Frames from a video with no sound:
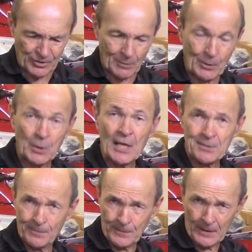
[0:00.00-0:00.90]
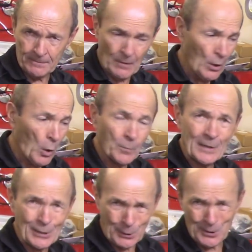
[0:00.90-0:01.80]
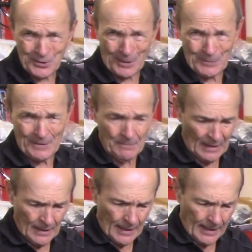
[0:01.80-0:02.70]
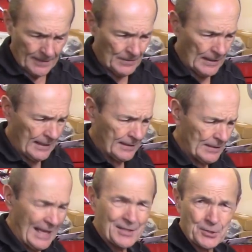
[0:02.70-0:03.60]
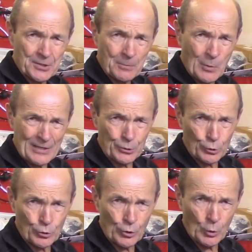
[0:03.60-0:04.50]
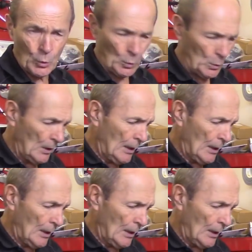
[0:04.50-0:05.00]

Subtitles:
So we're going to have some fun, hopefully learn something, and answer some questions too.